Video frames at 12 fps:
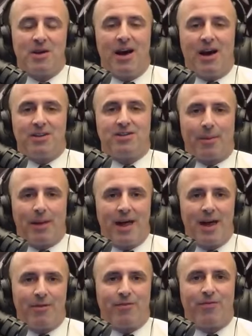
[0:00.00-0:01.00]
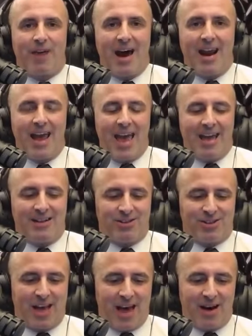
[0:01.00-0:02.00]
a doubleheader Friday and
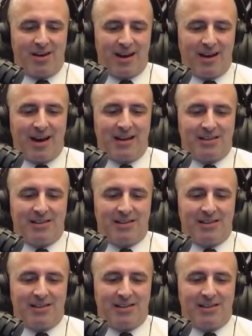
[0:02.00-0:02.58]
Saturday nights.